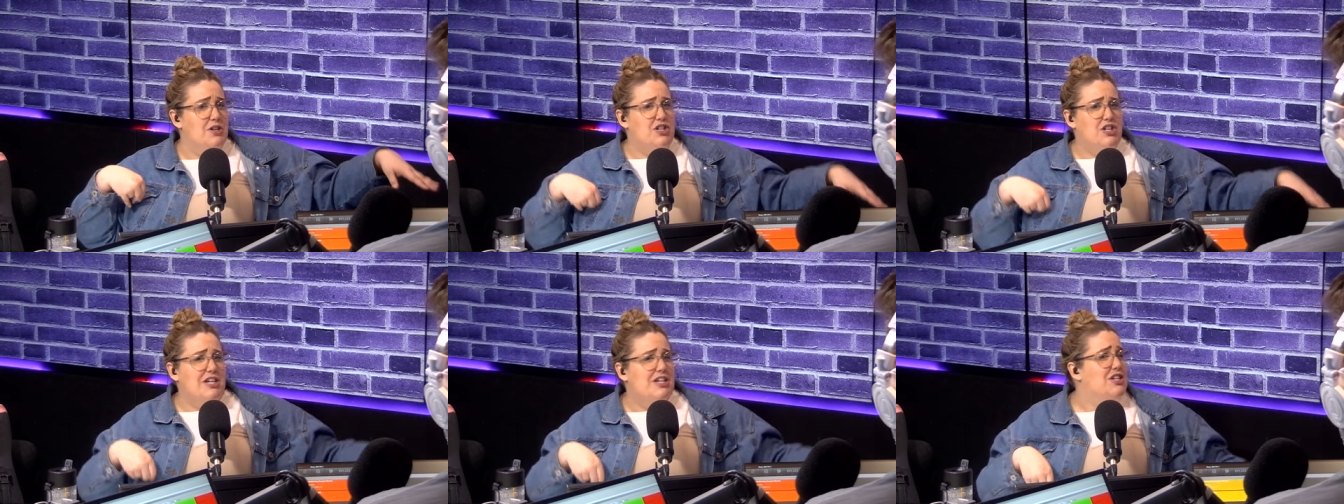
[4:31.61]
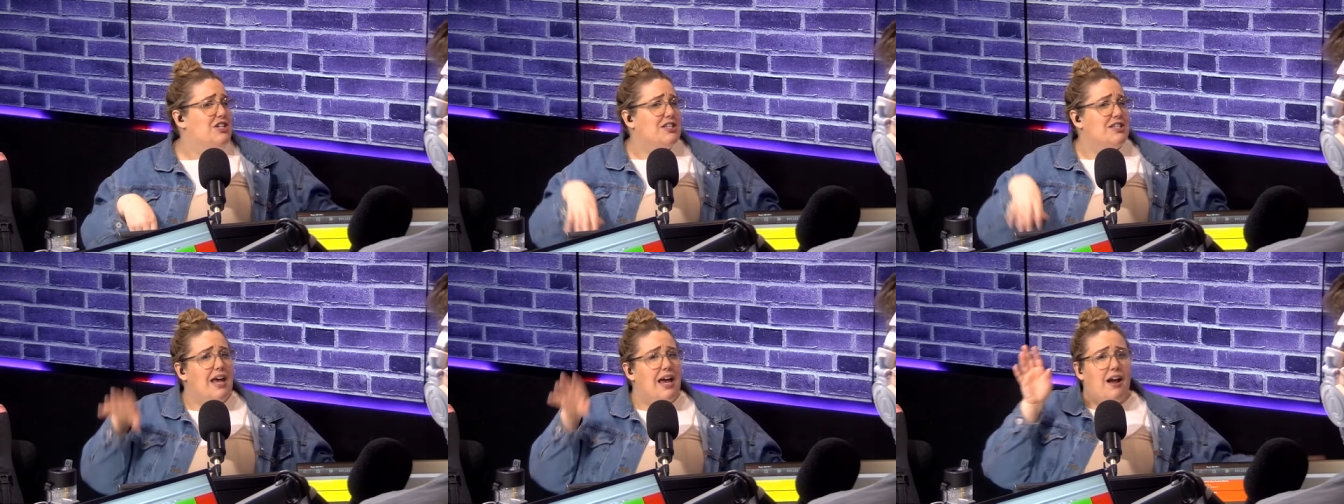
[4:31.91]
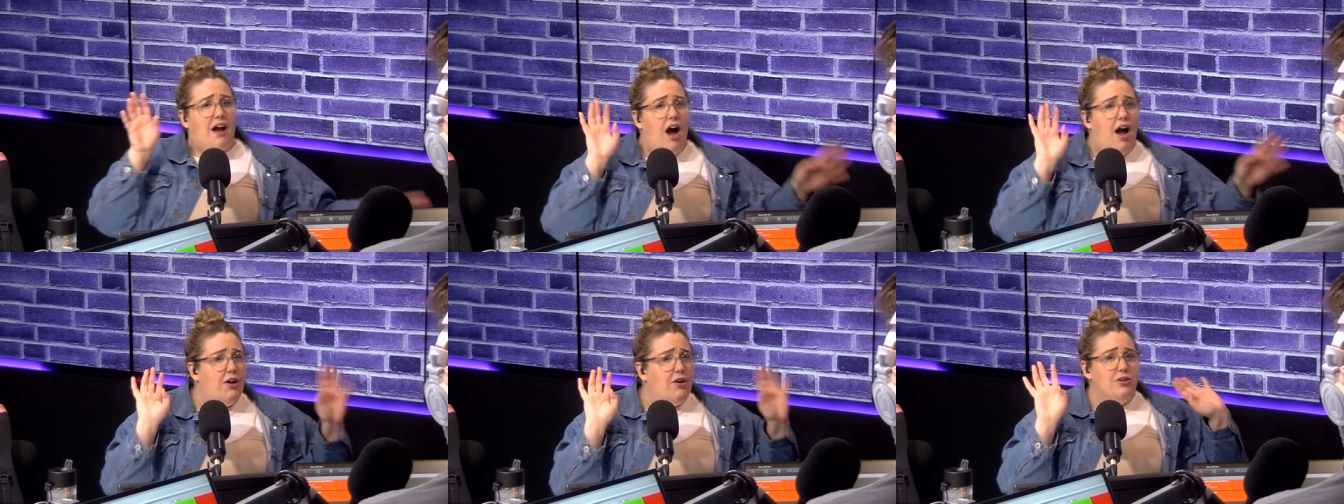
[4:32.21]
She's just like,
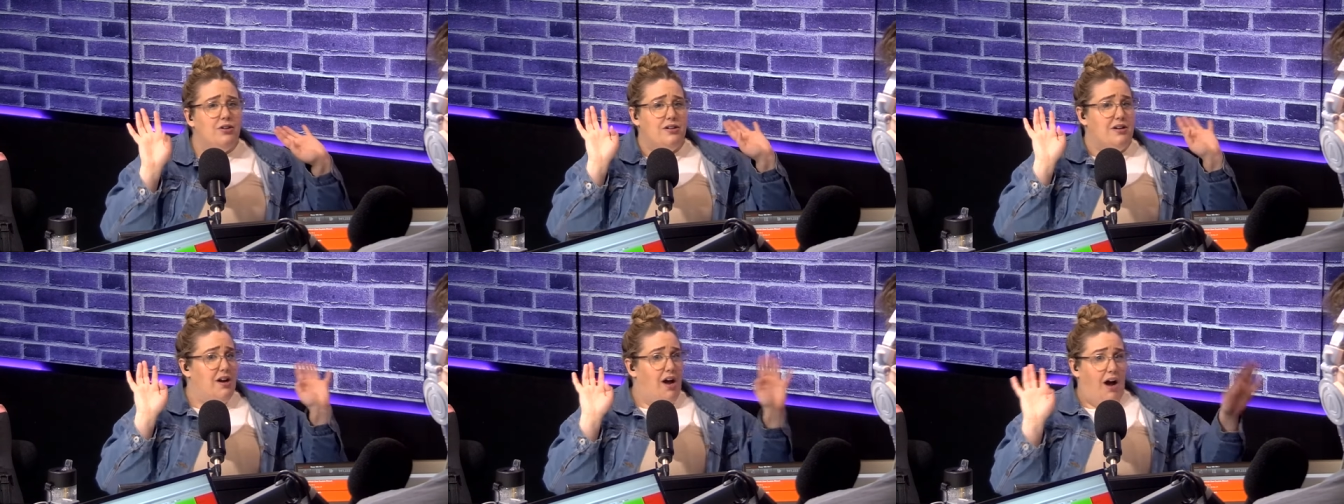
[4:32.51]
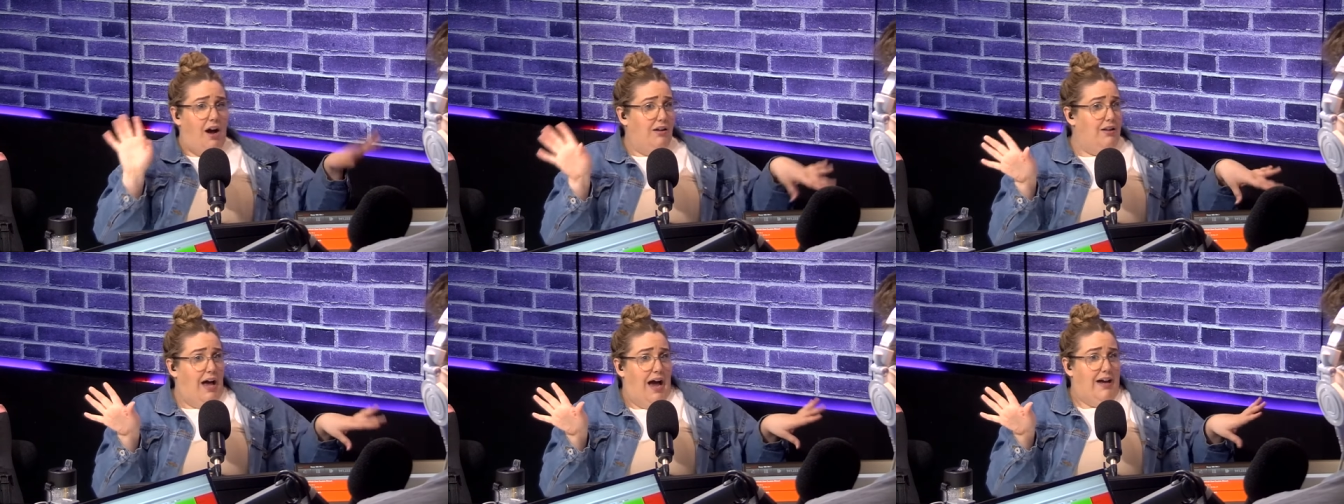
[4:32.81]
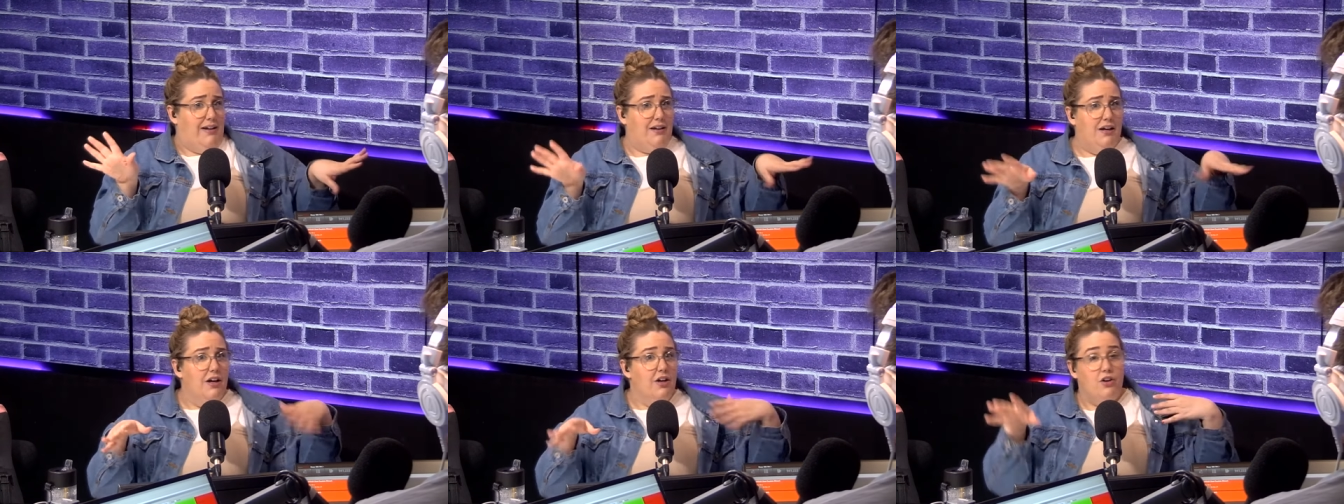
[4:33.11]
I couldn't
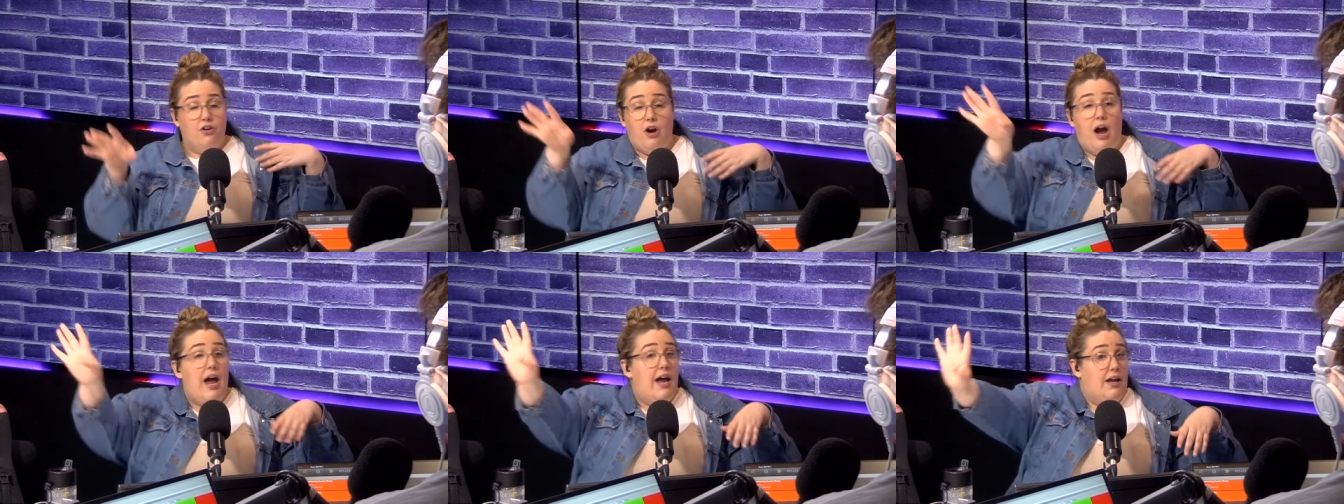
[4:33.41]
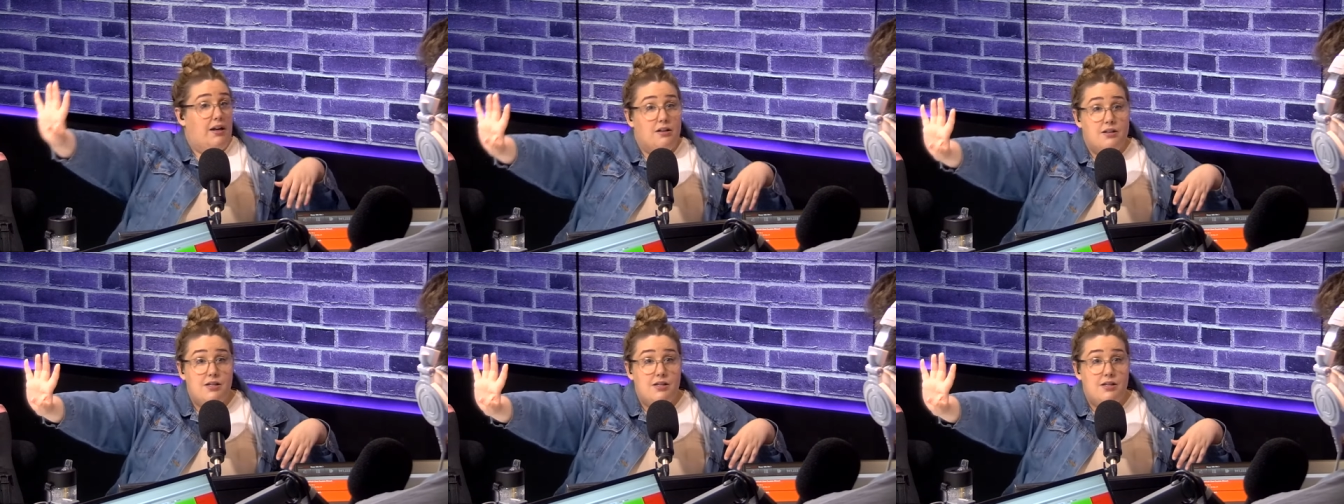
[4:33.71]
like, great,